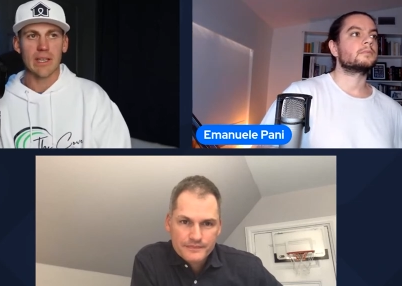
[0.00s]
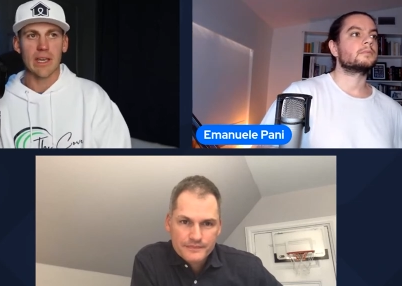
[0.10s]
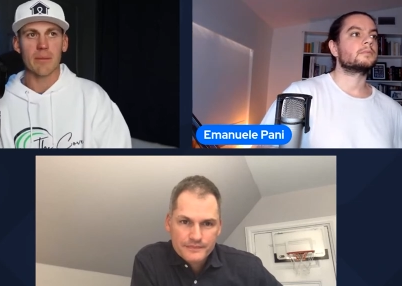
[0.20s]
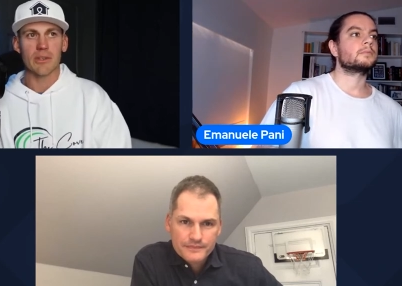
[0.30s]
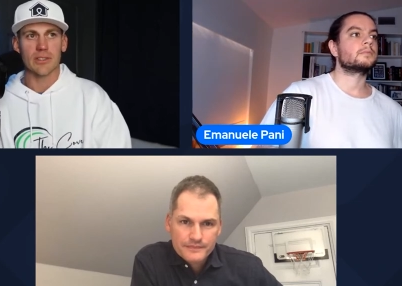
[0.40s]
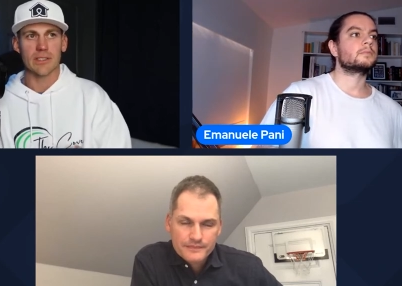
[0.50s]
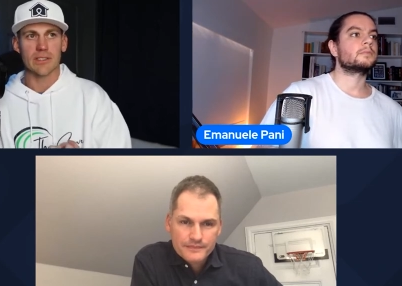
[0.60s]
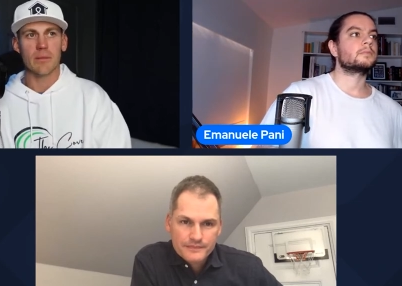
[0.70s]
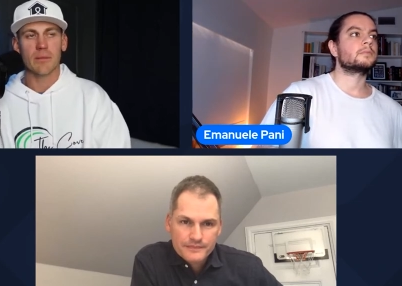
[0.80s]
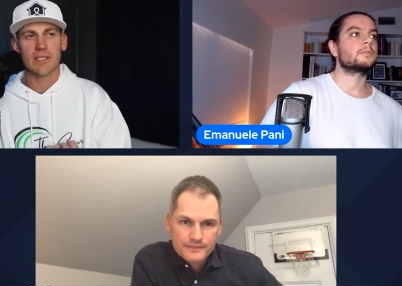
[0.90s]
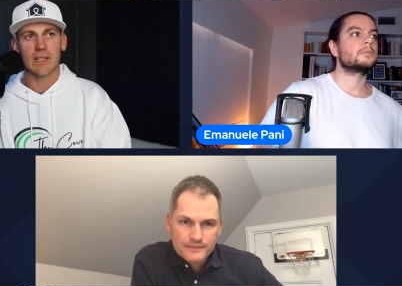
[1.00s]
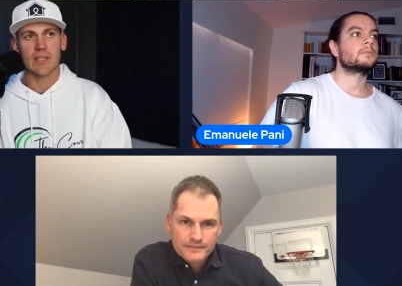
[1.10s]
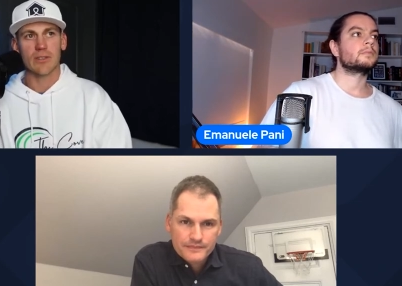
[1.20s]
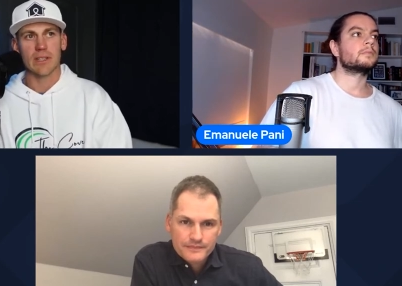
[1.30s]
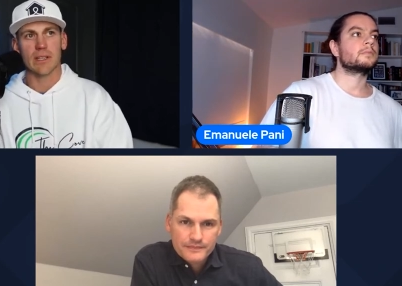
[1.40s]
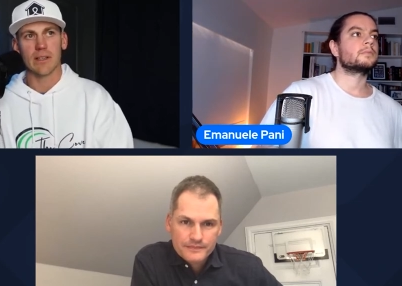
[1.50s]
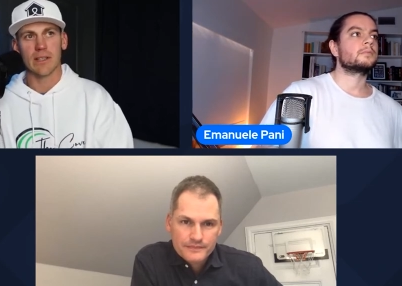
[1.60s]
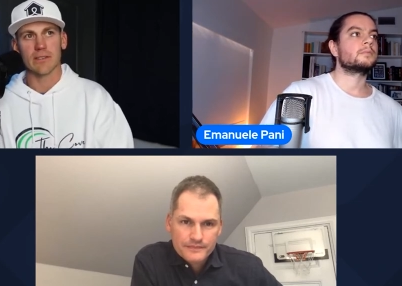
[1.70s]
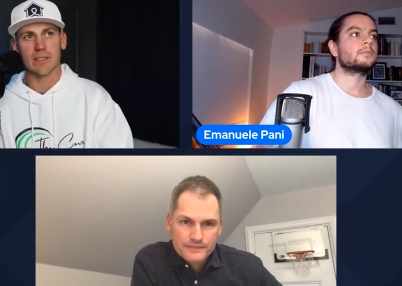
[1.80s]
Speaker 1: amateurs, it's almost like they treat the cleaners